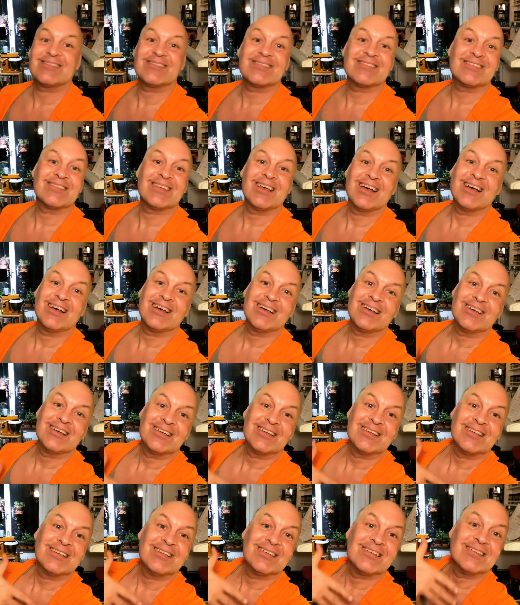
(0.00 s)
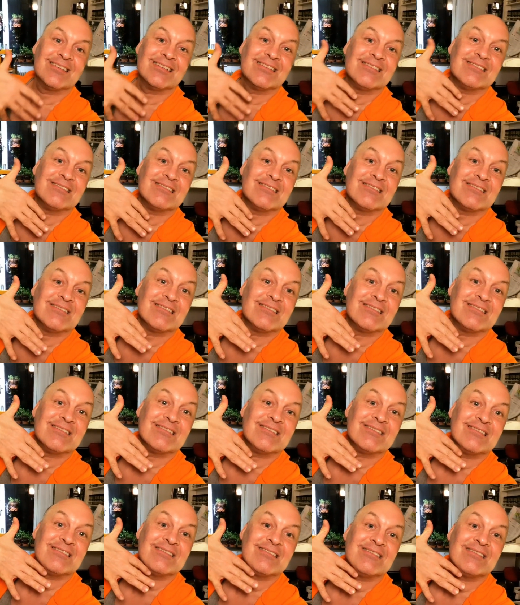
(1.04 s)

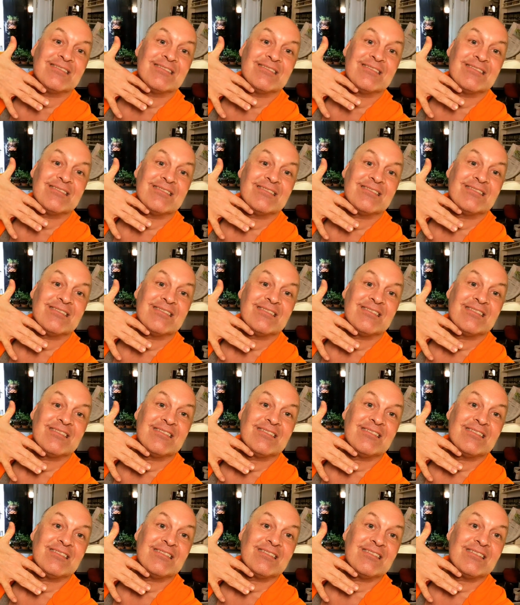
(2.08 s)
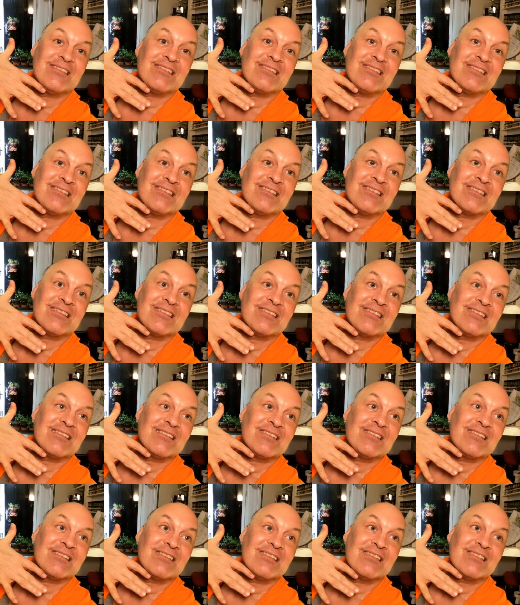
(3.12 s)

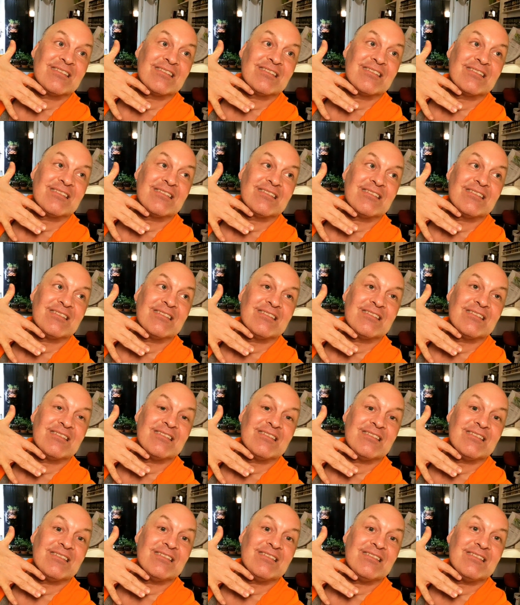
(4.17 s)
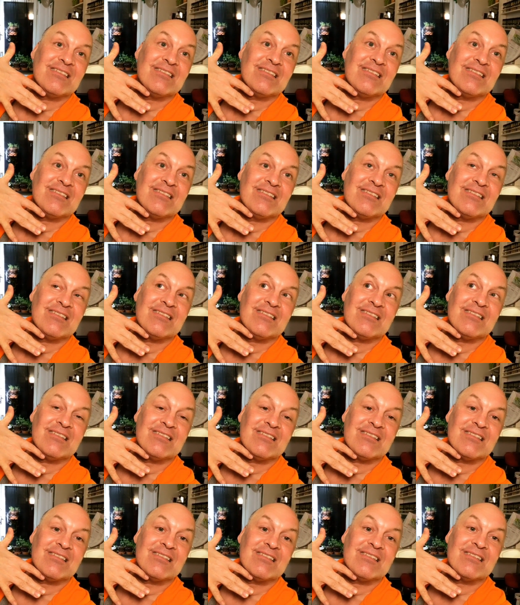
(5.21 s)

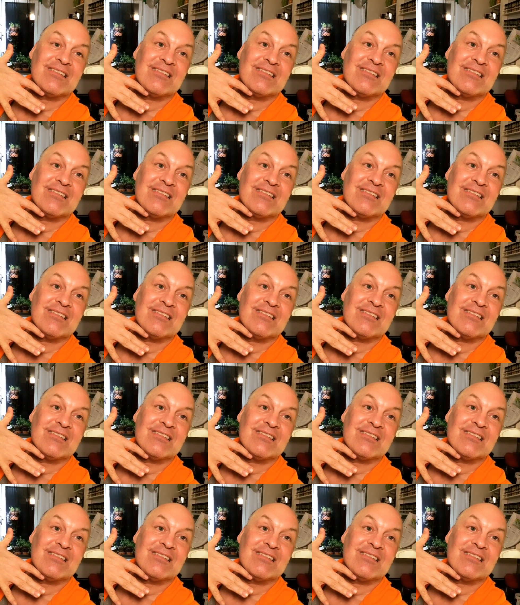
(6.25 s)
Nobody speaks.